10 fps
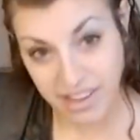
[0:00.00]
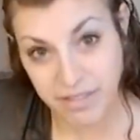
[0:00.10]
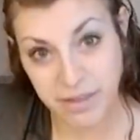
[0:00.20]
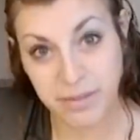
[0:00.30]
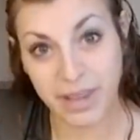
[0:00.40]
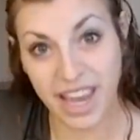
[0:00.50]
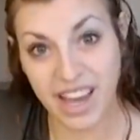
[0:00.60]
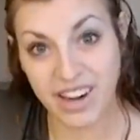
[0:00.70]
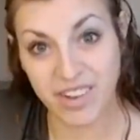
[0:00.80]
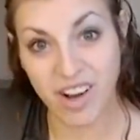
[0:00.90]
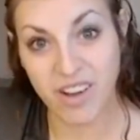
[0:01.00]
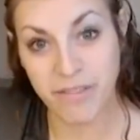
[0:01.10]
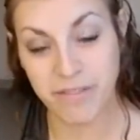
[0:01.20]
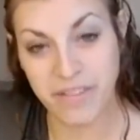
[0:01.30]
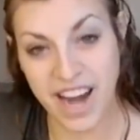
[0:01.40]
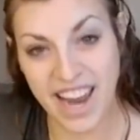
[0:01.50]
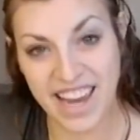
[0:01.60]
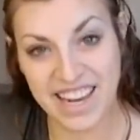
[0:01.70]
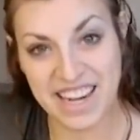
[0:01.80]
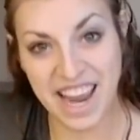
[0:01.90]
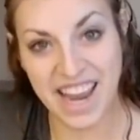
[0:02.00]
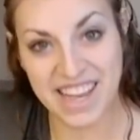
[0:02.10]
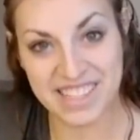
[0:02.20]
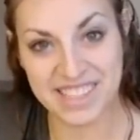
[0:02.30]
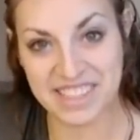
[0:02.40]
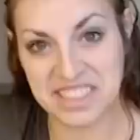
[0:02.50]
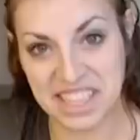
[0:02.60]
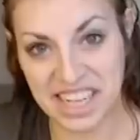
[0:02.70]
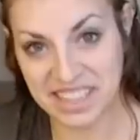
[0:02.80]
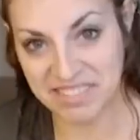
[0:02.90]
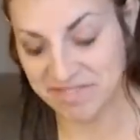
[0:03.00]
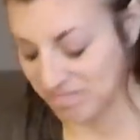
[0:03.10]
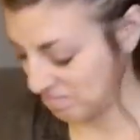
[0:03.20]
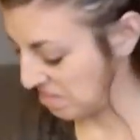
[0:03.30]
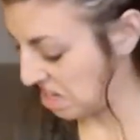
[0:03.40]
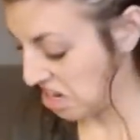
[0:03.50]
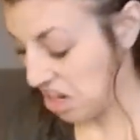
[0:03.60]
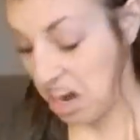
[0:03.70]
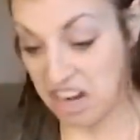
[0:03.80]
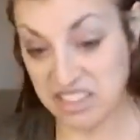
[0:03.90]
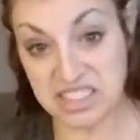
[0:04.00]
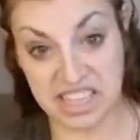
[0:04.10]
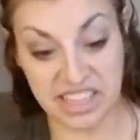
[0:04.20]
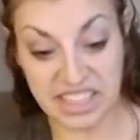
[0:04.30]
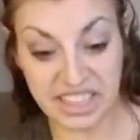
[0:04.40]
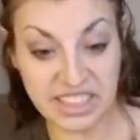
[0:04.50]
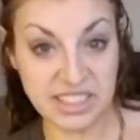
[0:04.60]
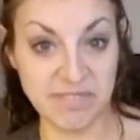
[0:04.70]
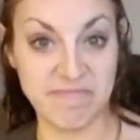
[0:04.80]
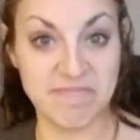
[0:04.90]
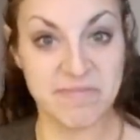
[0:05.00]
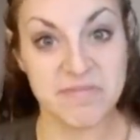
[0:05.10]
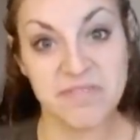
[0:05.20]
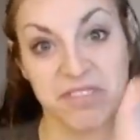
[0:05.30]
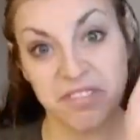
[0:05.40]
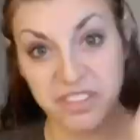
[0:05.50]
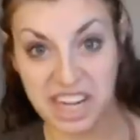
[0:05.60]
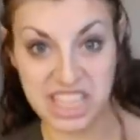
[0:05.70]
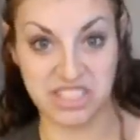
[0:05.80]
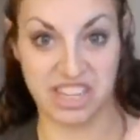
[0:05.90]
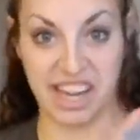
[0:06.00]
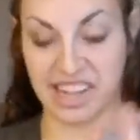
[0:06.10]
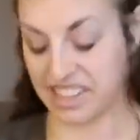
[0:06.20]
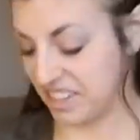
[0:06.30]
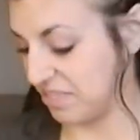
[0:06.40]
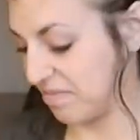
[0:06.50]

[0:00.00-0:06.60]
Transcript: getting all fray nasty? I'll tell you, fray check.